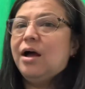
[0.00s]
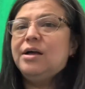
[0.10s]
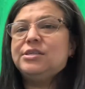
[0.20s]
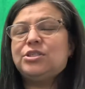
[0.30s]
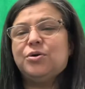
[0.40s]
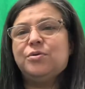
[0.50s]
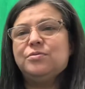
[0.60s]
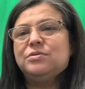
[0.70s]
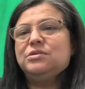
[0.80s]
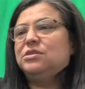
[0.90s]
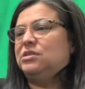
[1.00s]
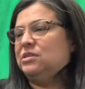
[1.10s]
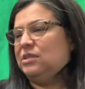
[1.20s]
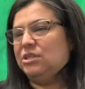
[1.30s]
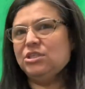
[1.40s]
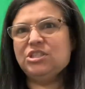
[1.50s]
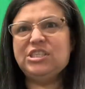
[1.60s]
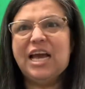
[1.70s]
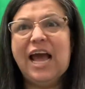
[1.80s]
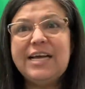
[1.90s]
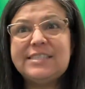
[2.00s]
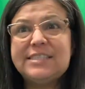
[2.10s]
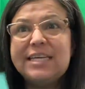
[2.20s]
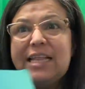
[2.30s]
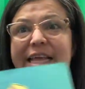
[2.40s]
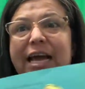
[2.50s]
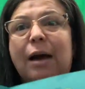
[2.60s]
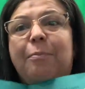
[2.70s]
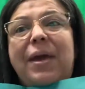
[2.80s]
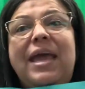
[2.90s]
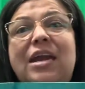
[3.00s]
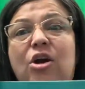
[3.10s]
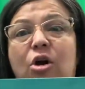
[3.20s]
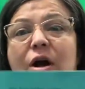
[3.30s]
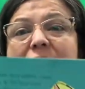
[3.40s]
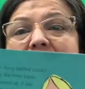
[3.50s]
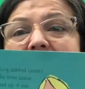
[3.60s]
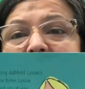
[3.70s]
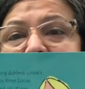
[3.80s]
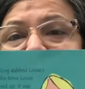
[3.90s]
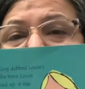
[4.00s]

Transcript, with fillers: So she accidentally got paint in her eye.